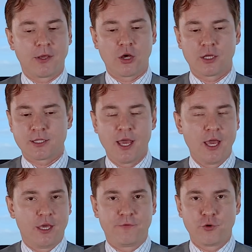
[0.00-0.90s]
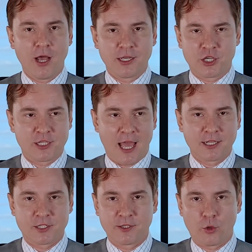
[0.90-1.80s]
because if you guys just
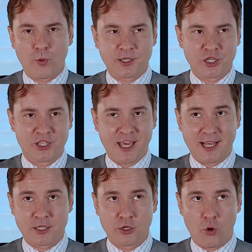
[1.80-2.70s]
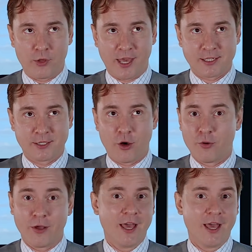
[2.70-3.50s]
answer the questions yes, no,